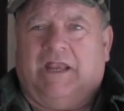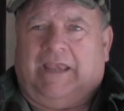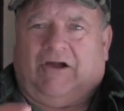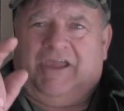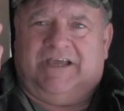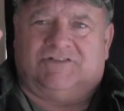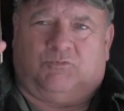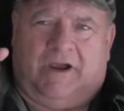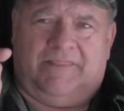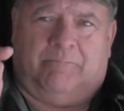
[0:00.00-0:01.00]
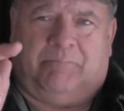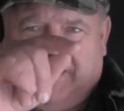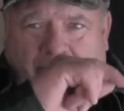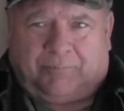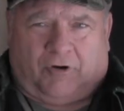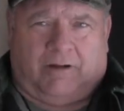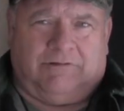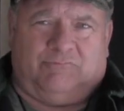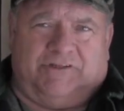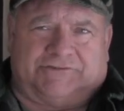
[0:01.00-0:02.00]
Now here's where the bigger
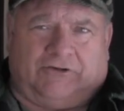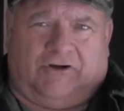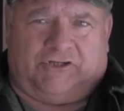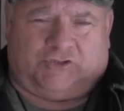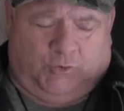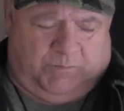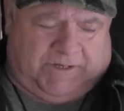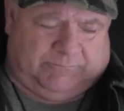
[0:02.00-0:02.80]
problem with a Sonotube